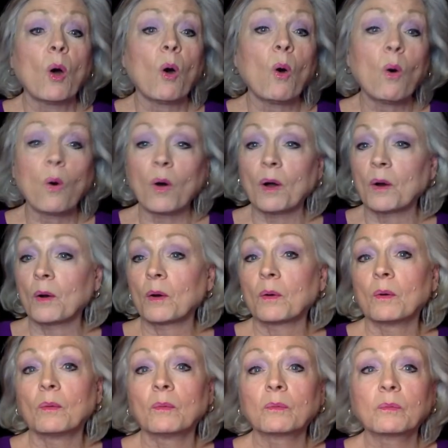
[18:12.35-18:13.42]
or
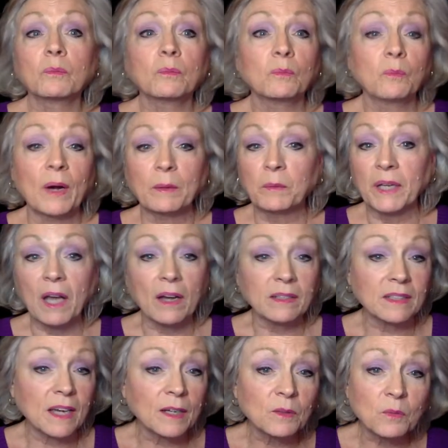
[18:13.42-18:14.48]
when we got
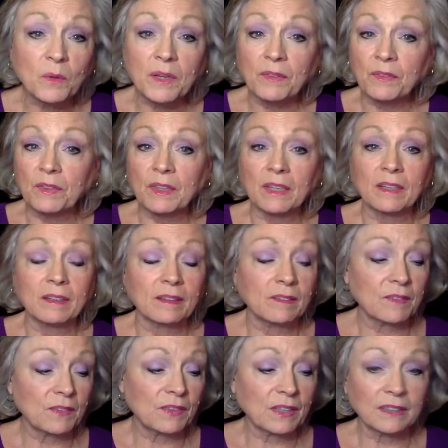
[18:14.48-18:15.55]
done with the
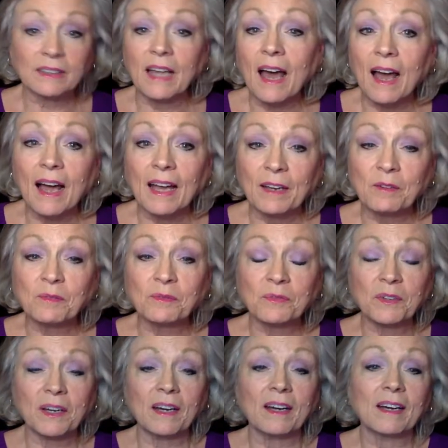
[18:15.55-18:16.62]
live
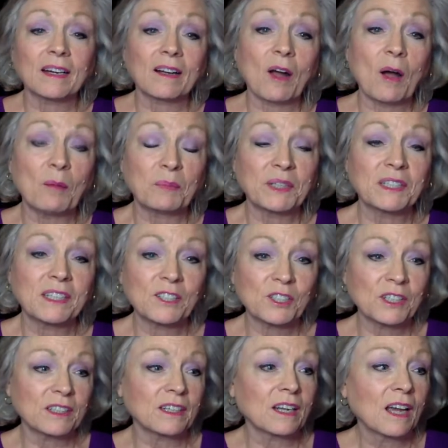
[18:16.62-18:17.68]

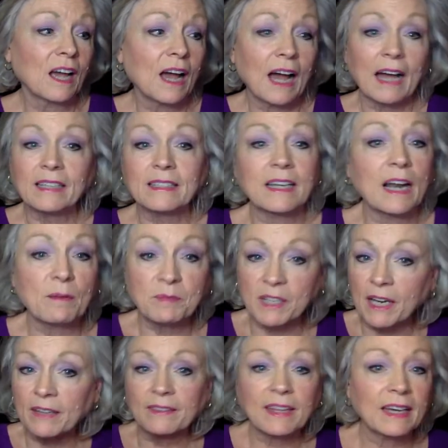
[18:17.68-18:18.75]
competition, I said, I'm
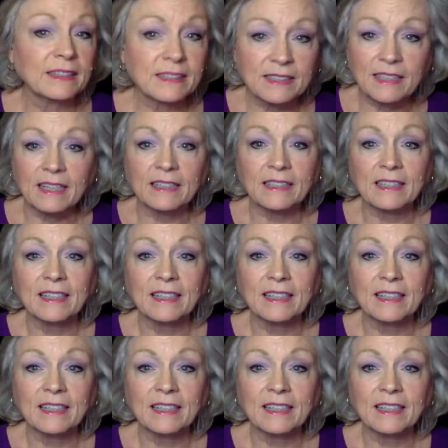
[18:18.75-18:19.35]
done. That's it.